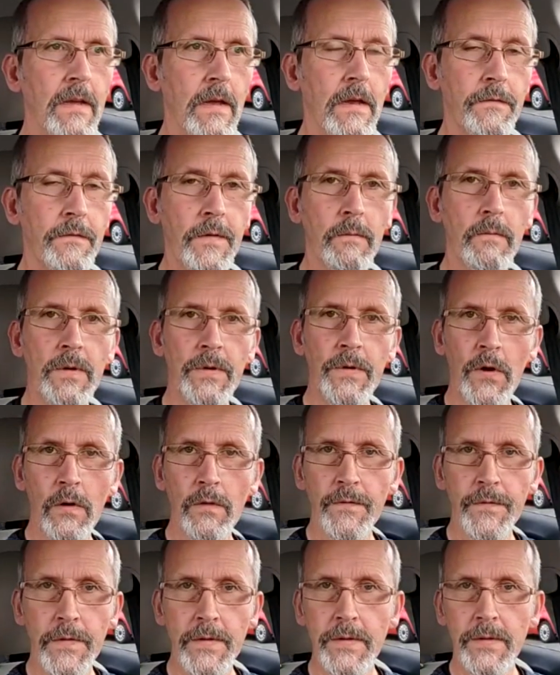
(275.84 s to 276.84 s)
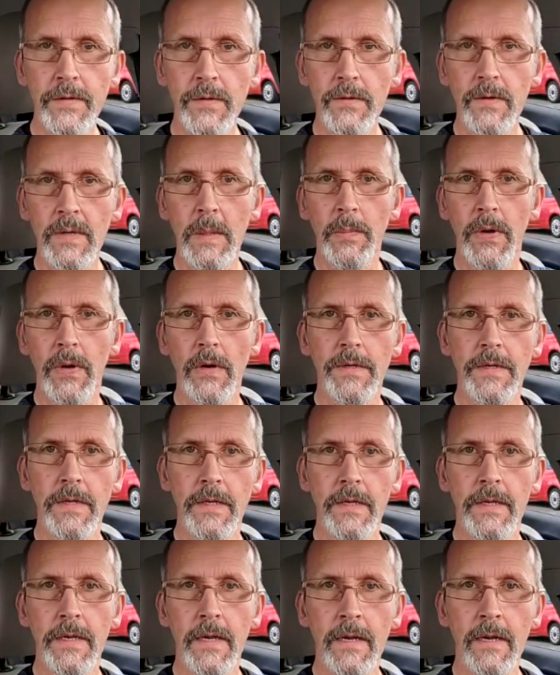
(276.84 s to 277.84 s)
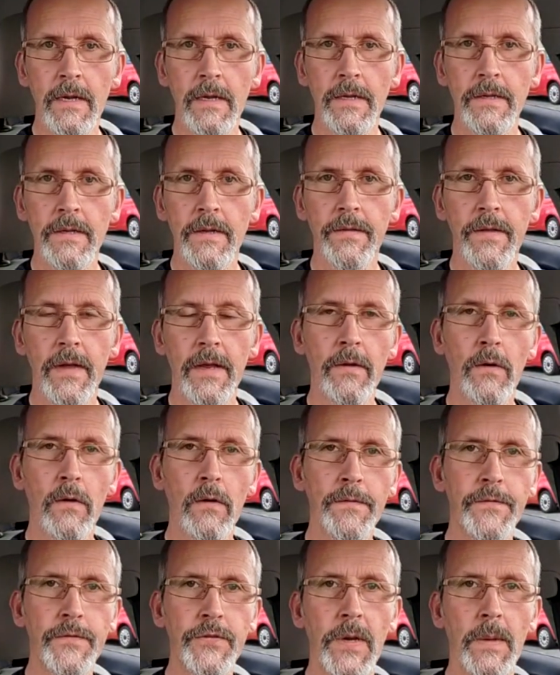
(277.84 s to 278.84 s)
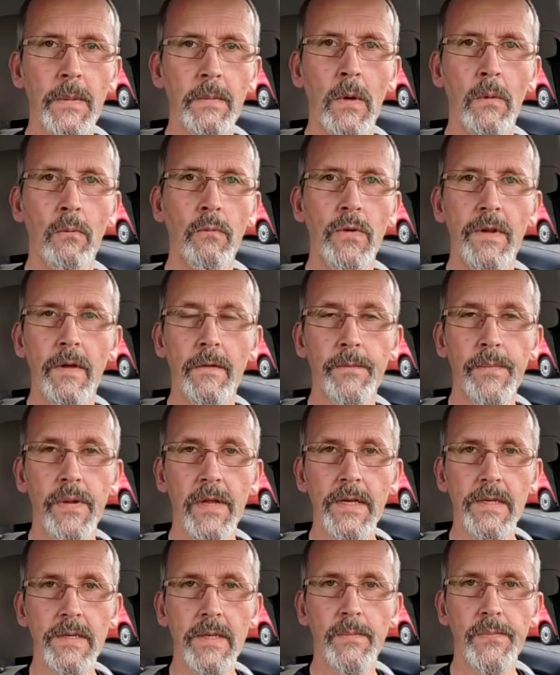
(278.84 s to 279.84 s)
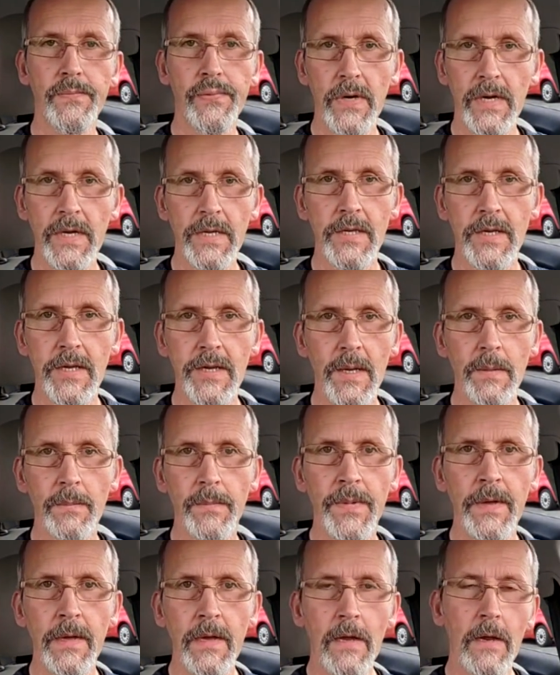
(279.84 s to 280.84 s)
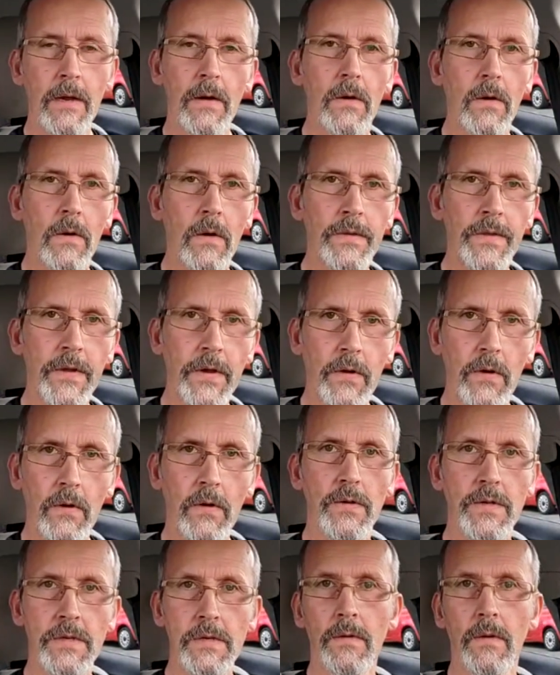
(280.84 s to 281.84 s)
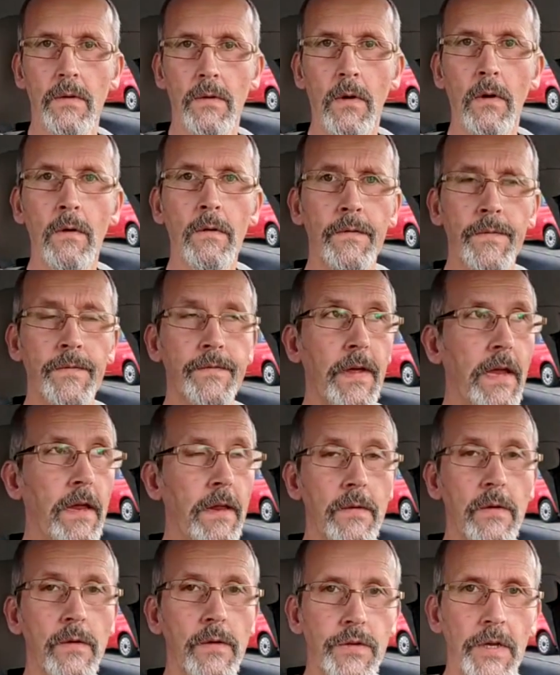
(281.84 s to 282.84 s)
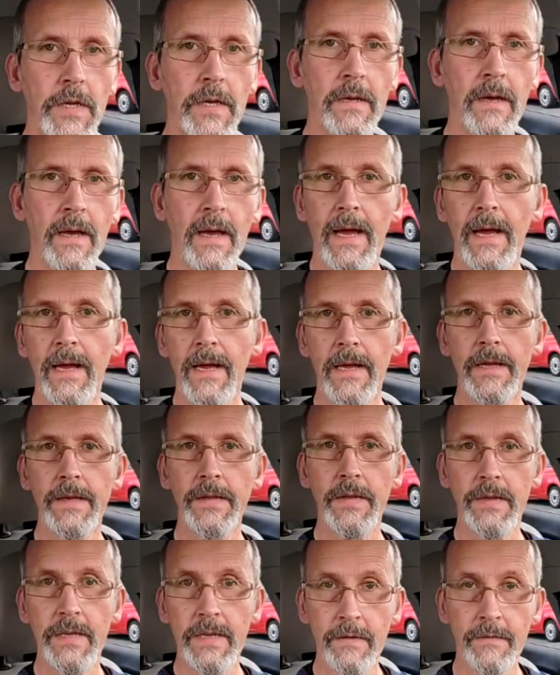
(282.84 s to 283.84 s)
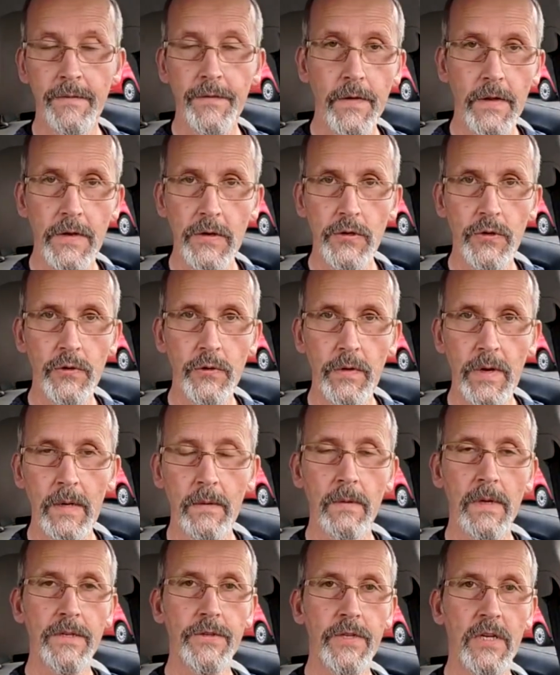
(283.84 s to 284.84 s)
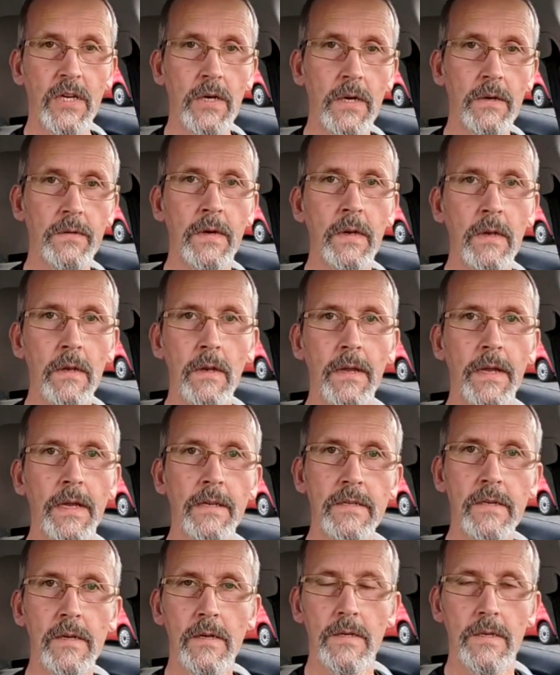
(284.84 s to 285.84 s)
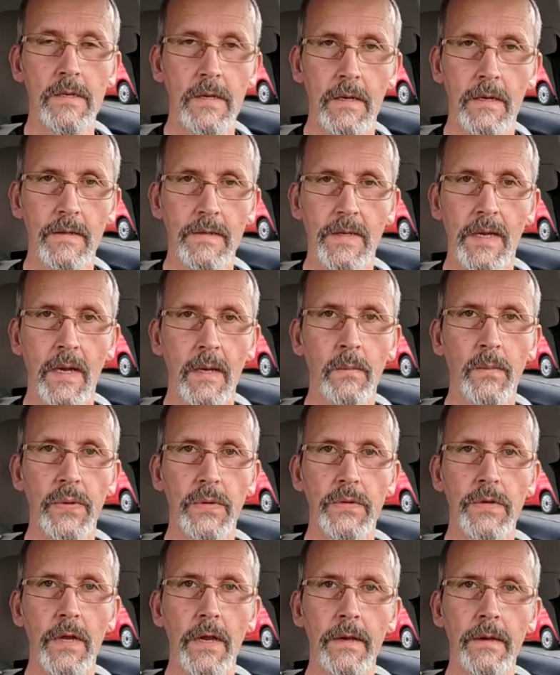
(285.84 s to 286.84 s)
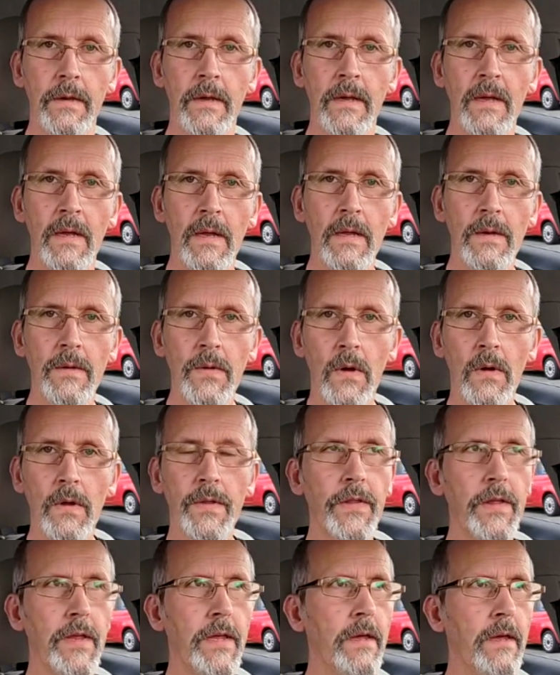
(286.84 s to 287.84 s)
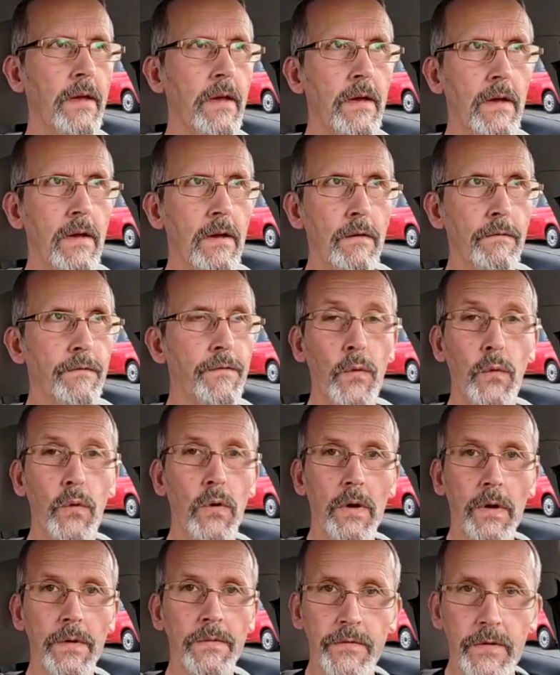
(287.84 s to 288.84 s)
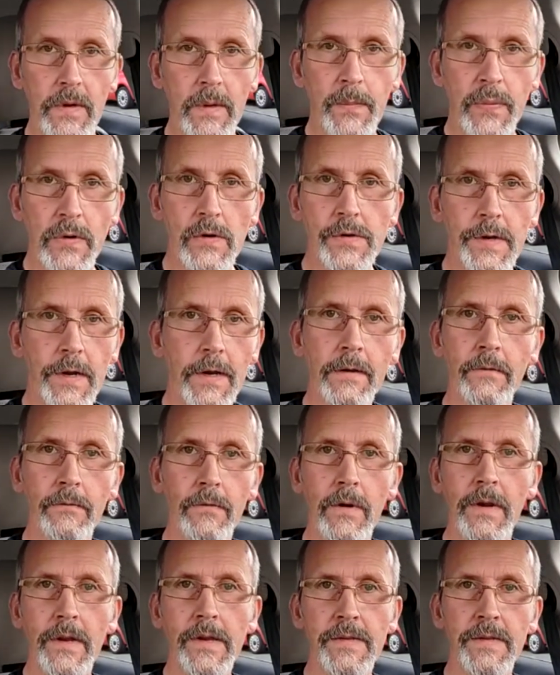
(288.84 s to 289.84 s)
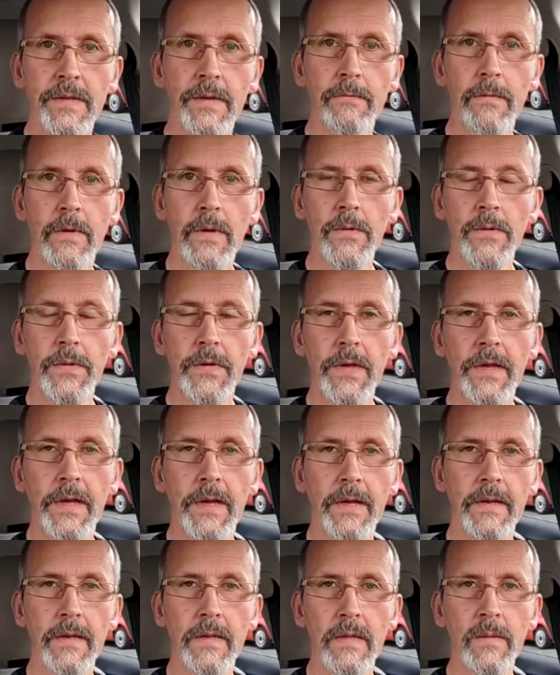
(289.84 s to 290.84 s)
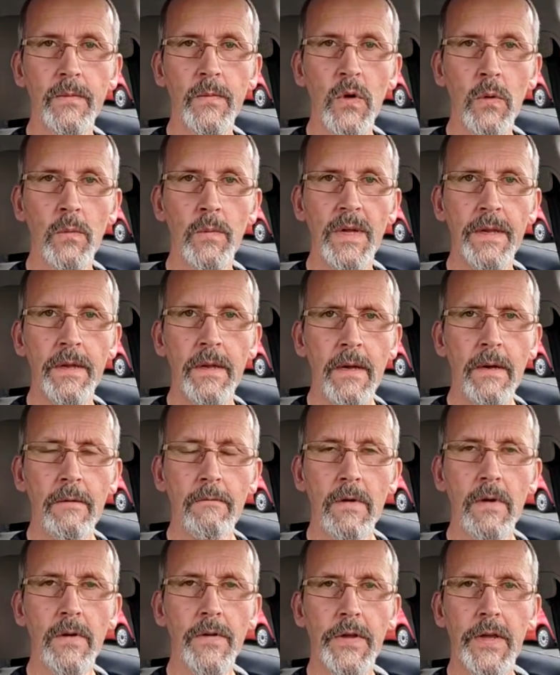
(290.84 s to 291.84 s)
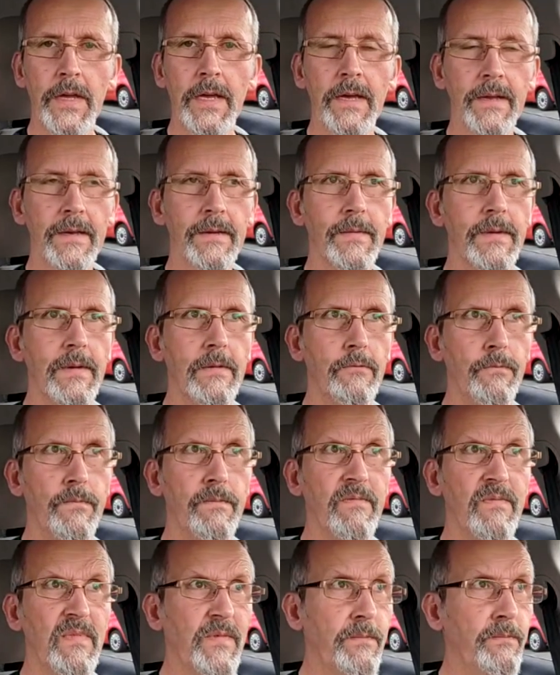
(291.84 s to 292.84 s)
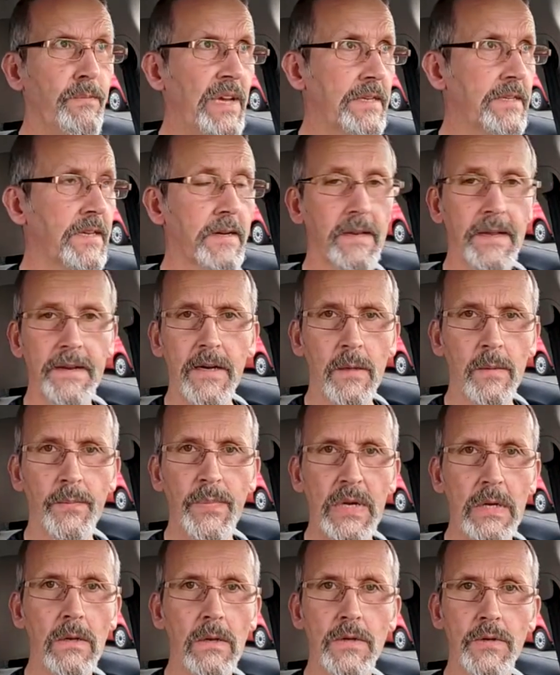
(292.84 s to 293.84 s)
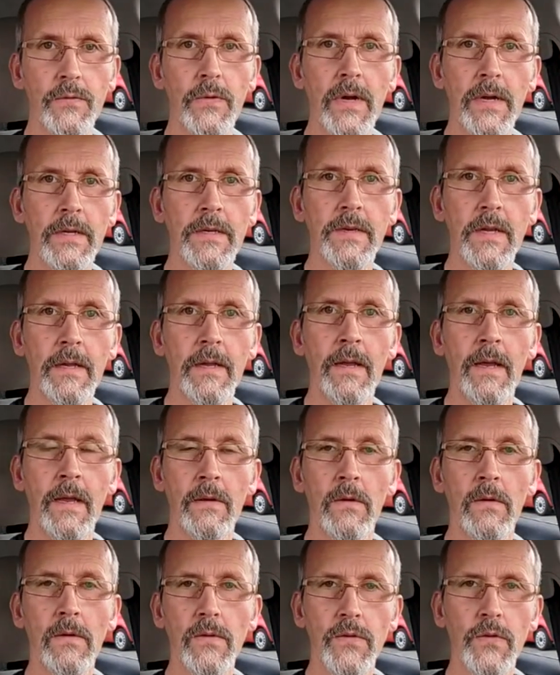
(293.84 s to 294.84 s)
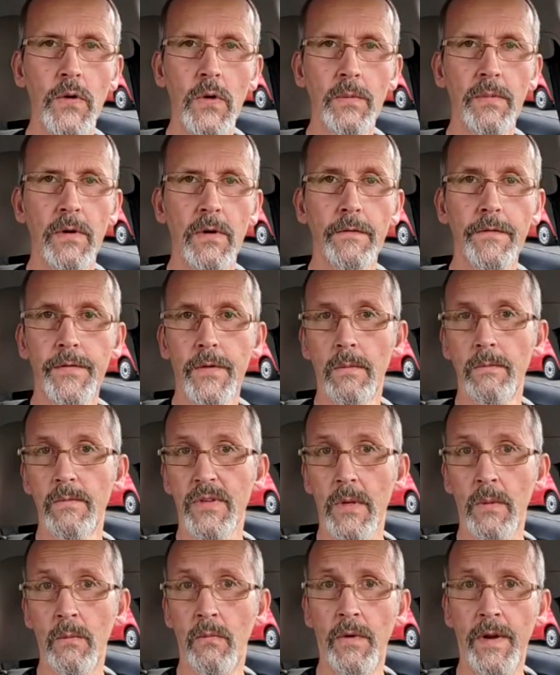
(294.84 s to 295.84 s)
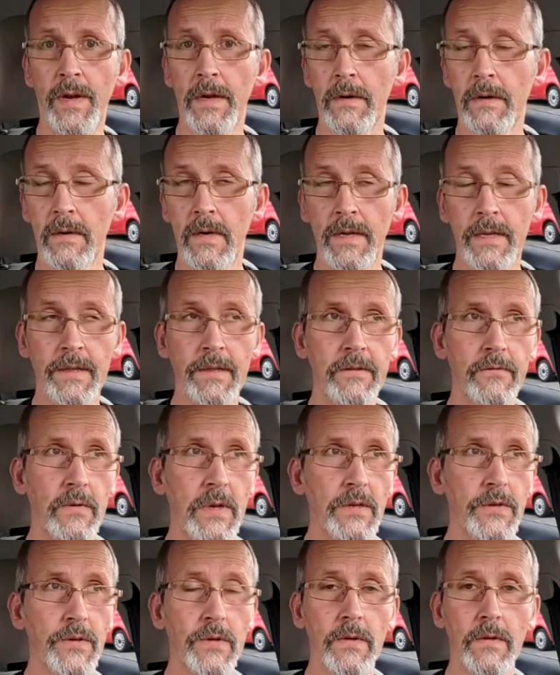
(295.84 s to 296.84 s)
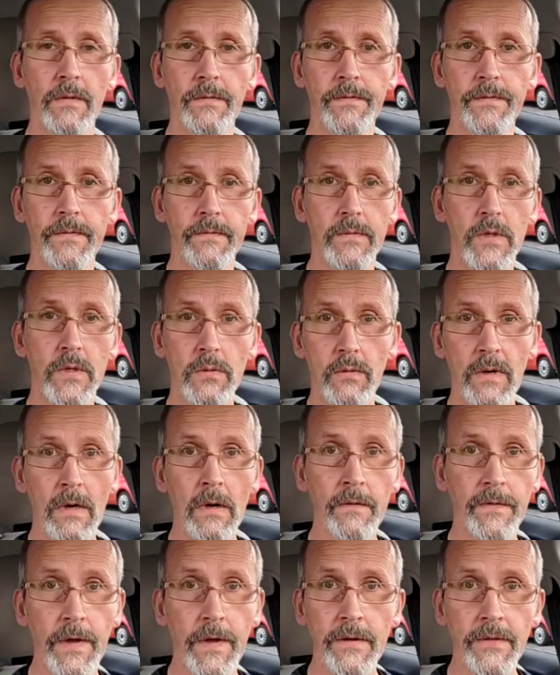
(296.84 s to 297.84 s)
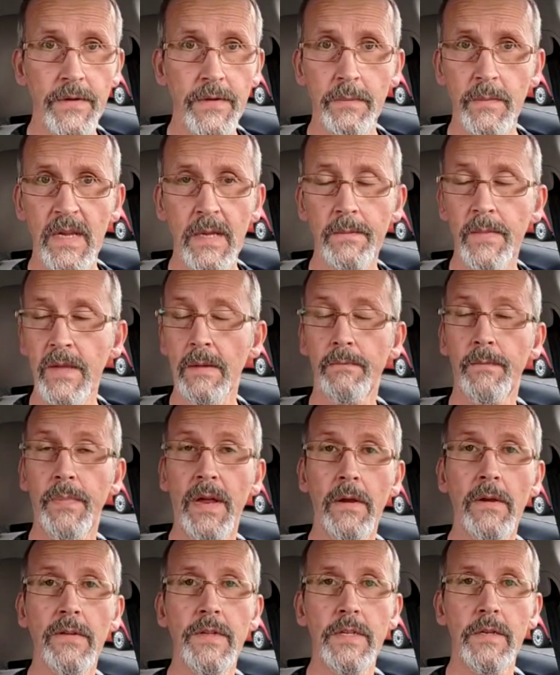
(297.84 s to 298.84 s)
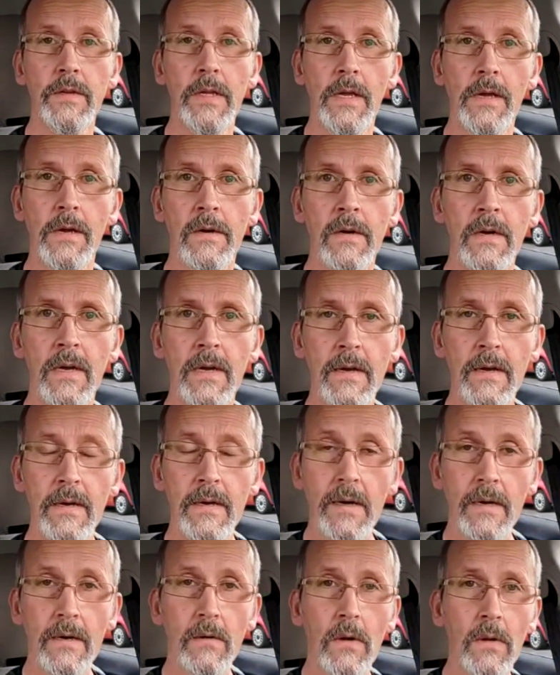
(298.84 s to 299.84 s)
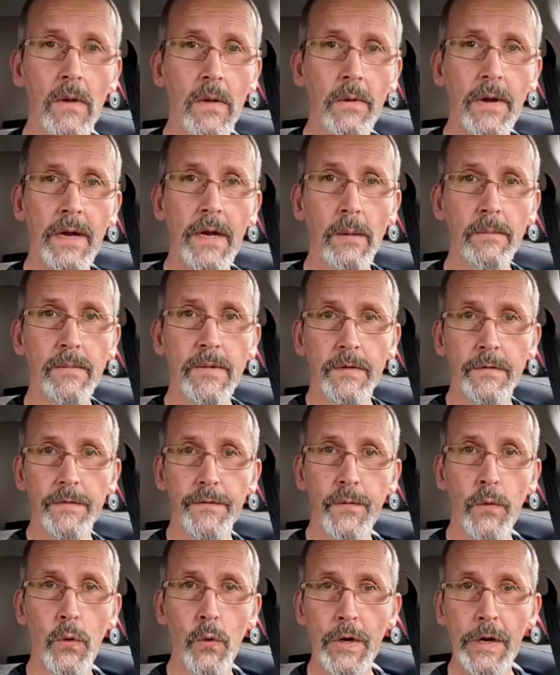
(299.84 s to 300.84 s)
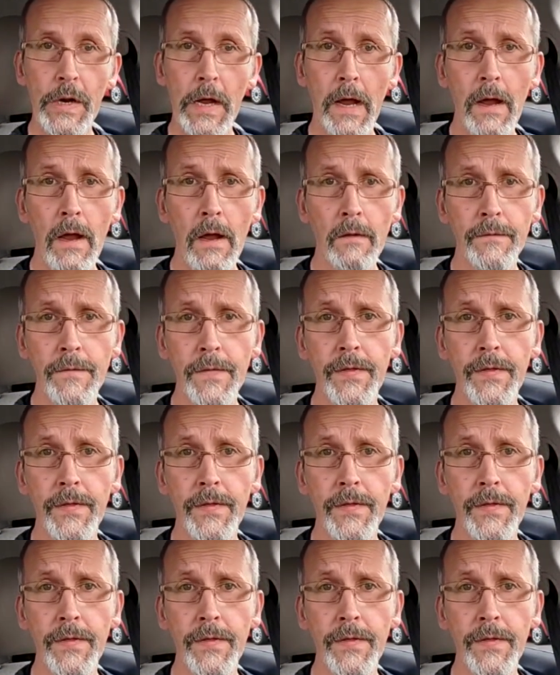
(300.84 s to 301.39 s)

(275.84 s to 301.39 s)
If it were not for the Tory party in England, then Ofgem would have placed a price cap on the cost of energy at the inflation rate, which currently is exceeding 10%, not the 400% rise that we're looking at at the moment. We're looking at basically our bills rising in October from somewhere in the region of 1200 maybe pounds a year all the way up to four and a half